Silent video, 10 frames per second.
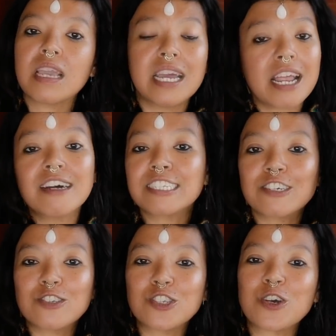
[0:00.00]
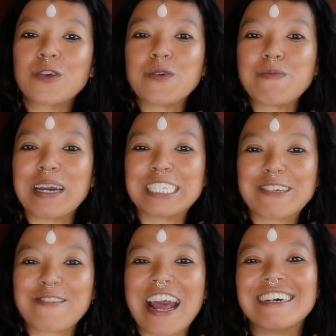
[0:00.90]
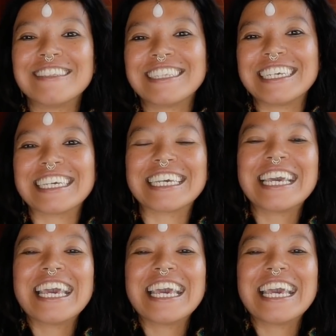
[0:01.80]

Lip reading: and also to show you my surrounding.